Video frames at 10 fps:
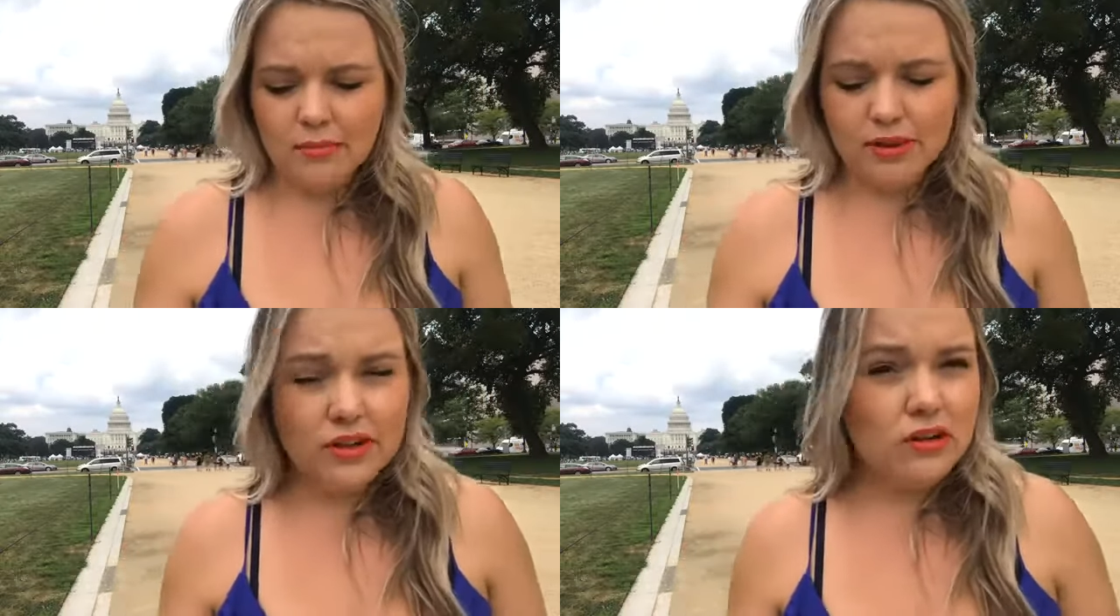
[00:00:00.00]

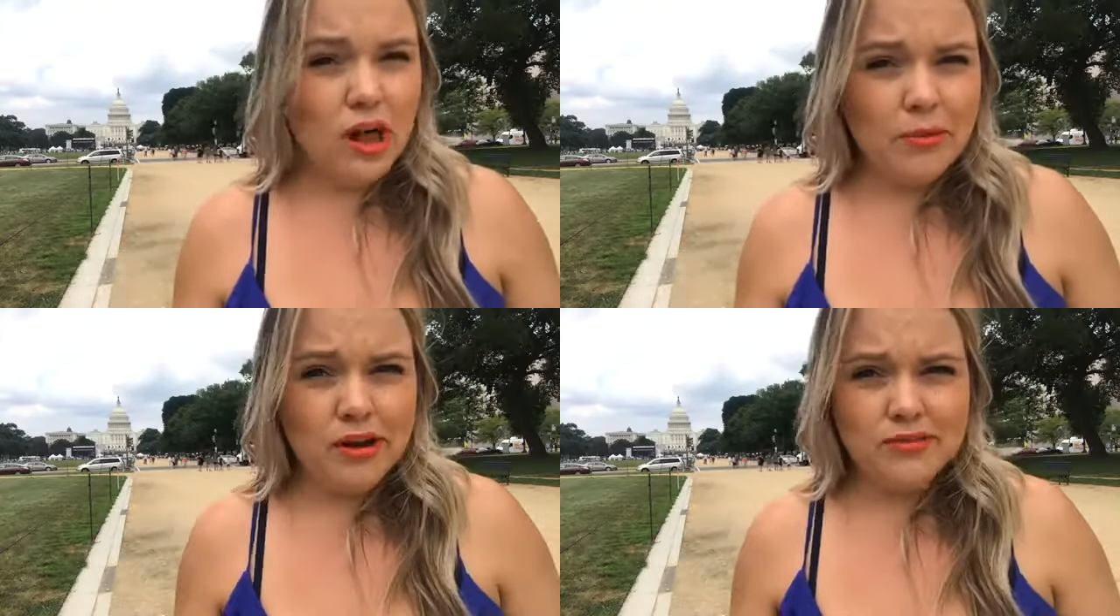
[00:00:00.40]
Political
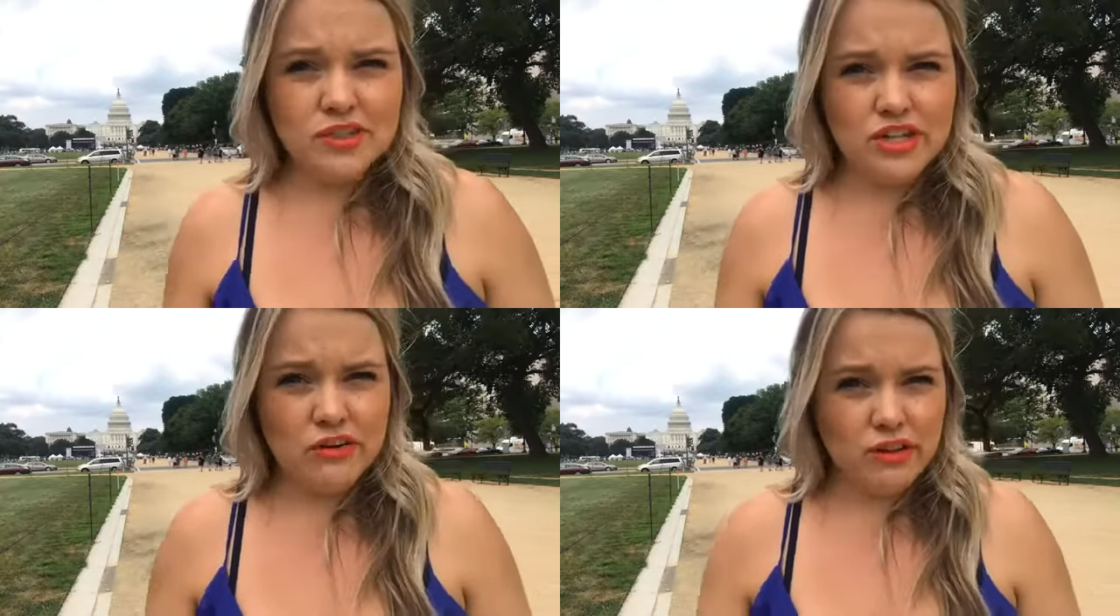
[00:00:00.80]
operatives
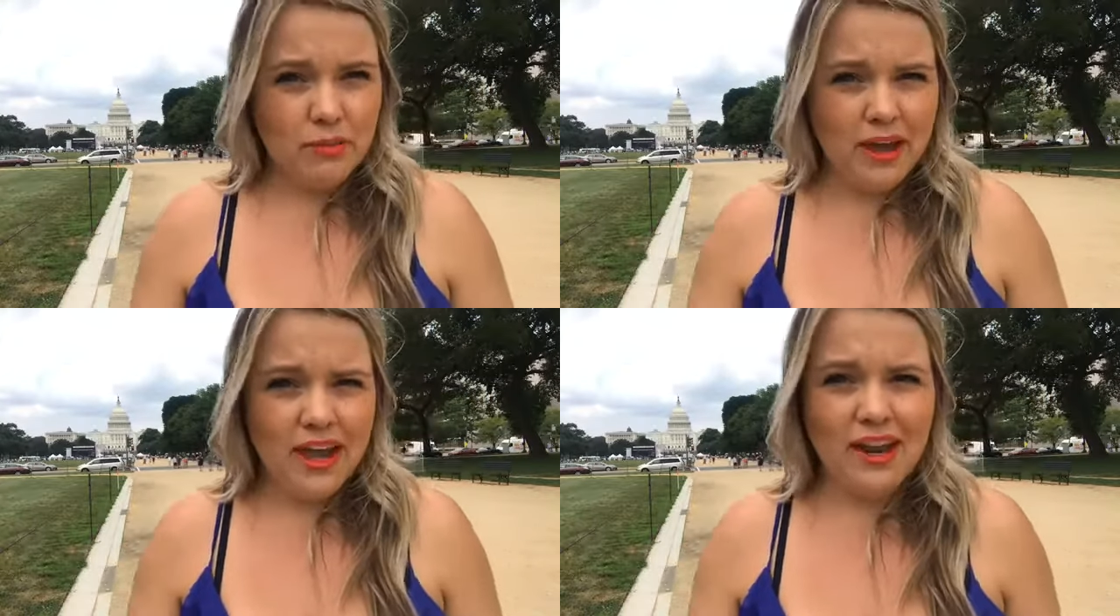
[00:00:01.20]
are generally
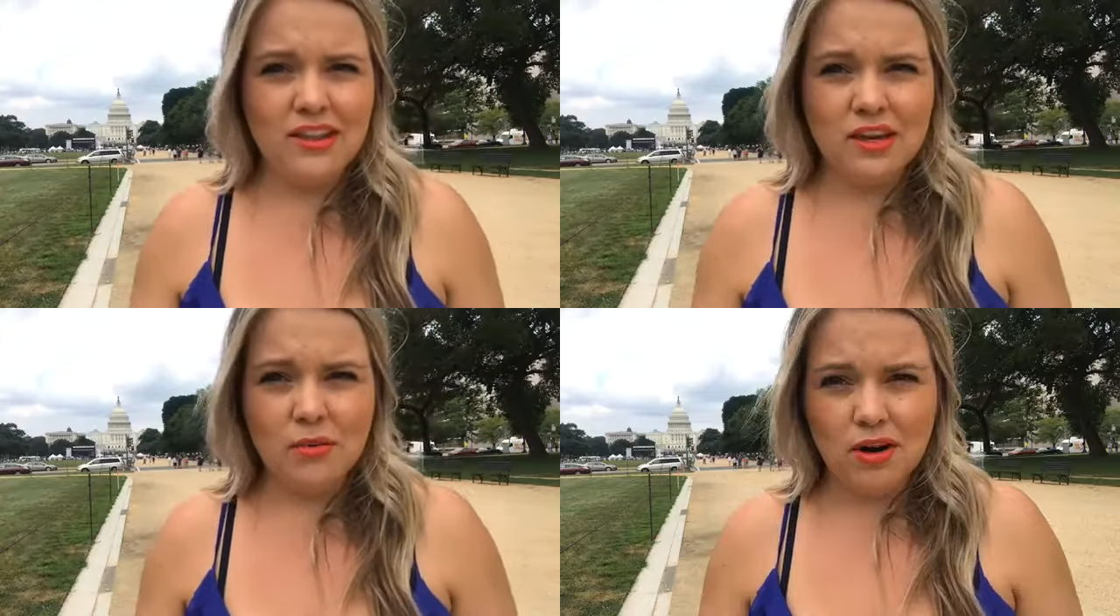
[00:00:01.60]

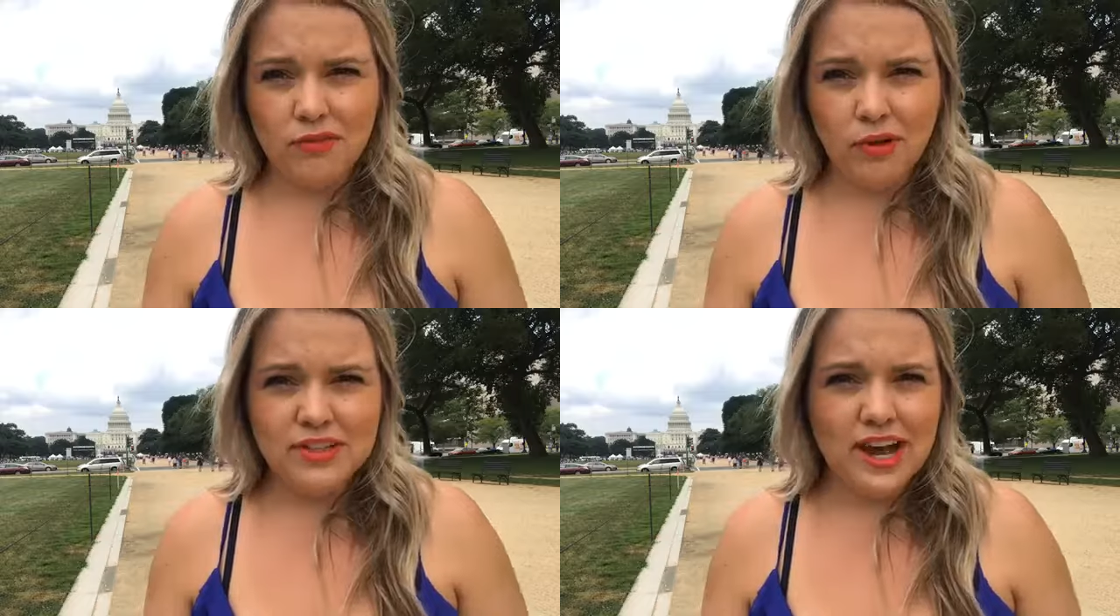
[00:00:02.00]
paid, they work
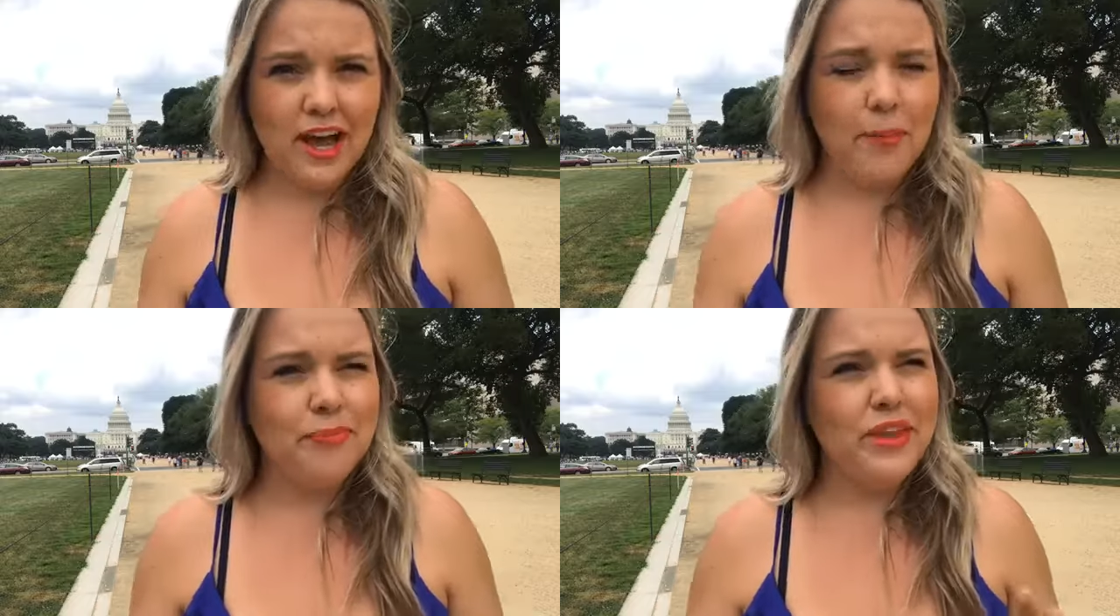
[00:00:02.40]

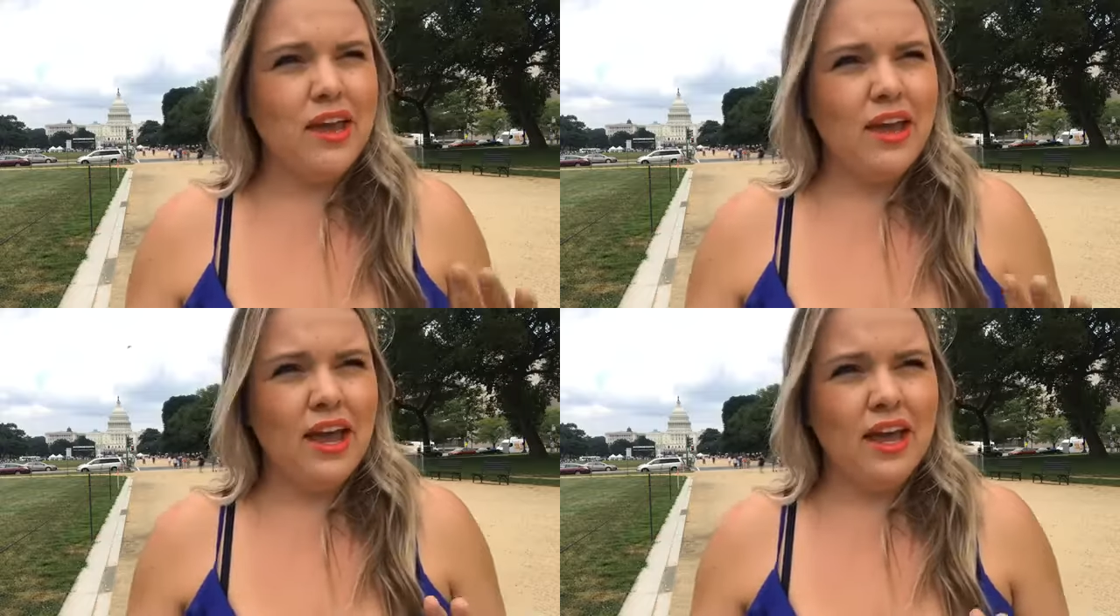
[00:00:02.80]
full-time,
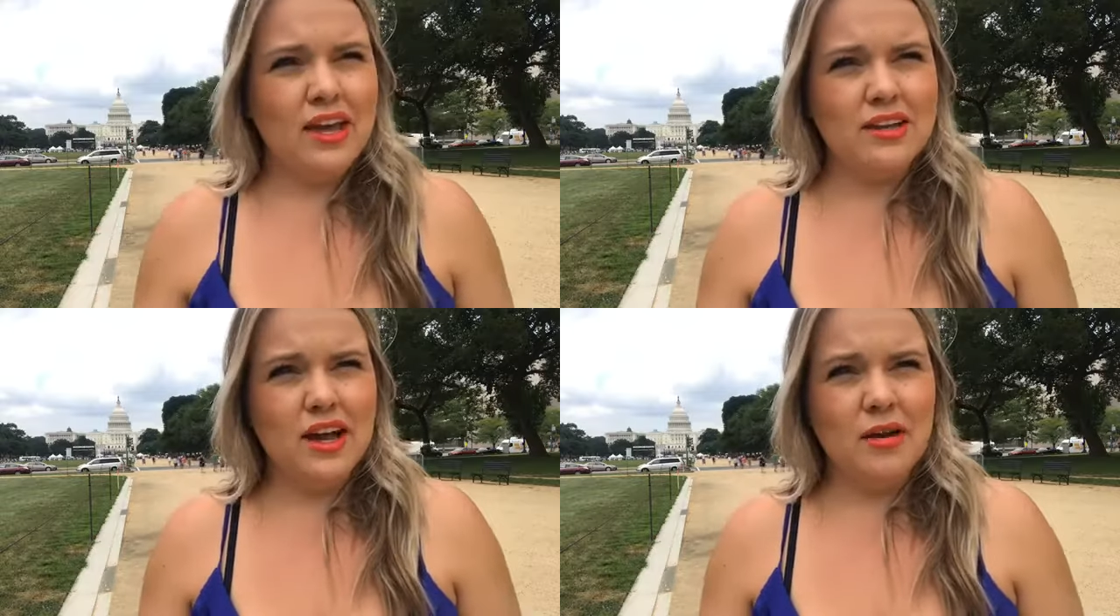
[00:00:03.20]

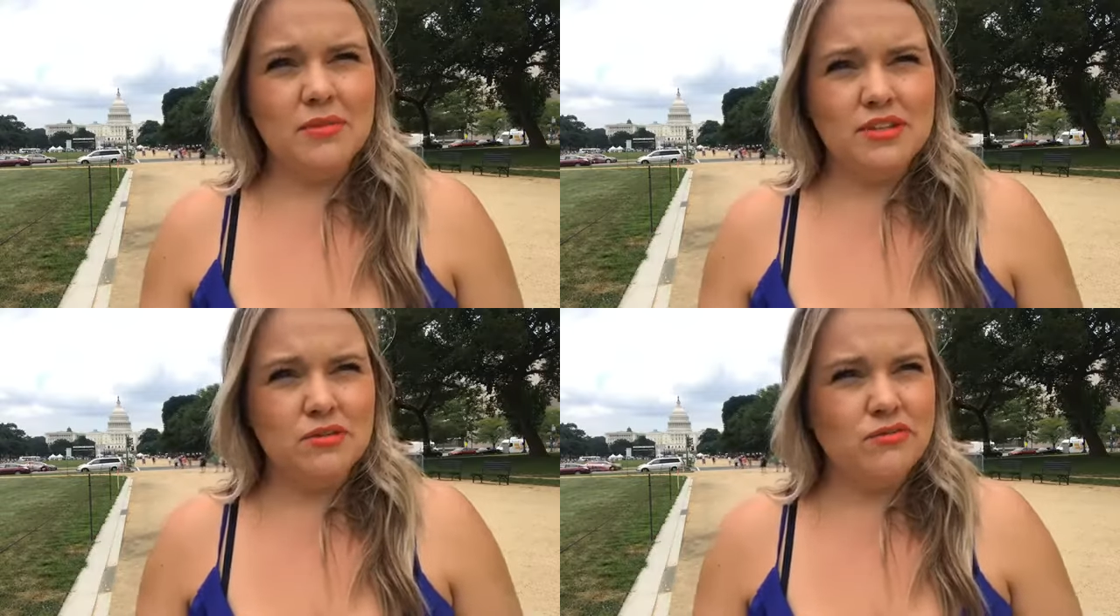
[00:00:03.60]
and
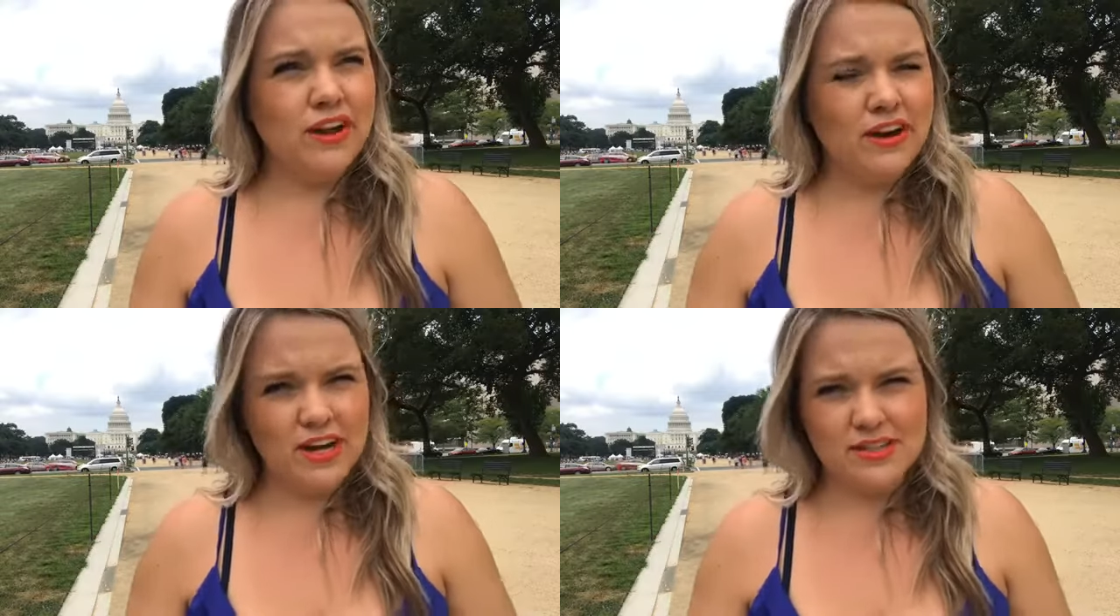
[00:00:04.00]
they do
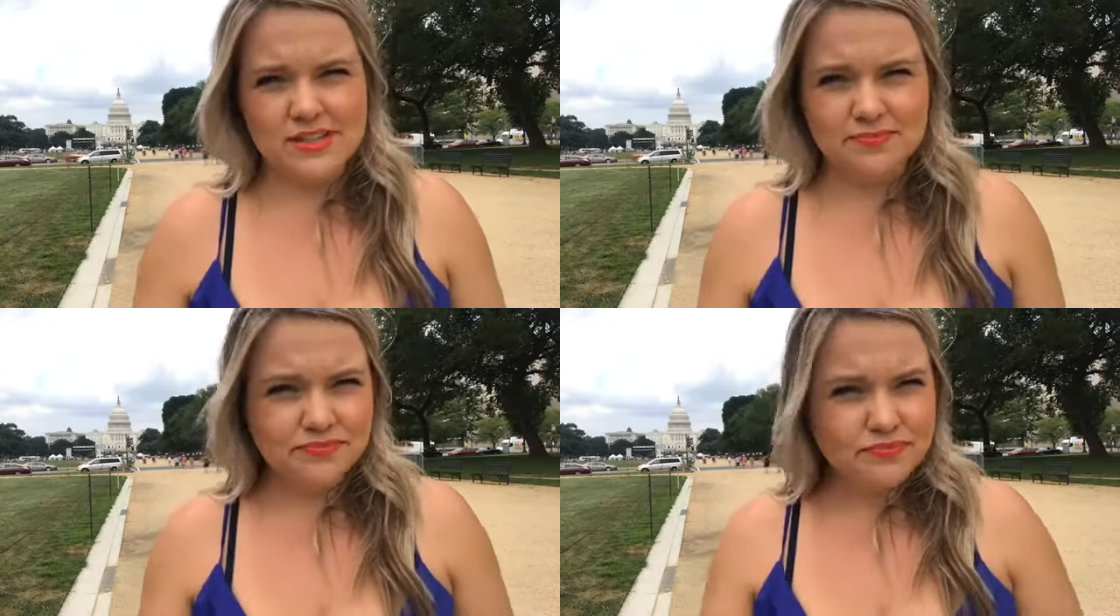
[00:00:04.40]
various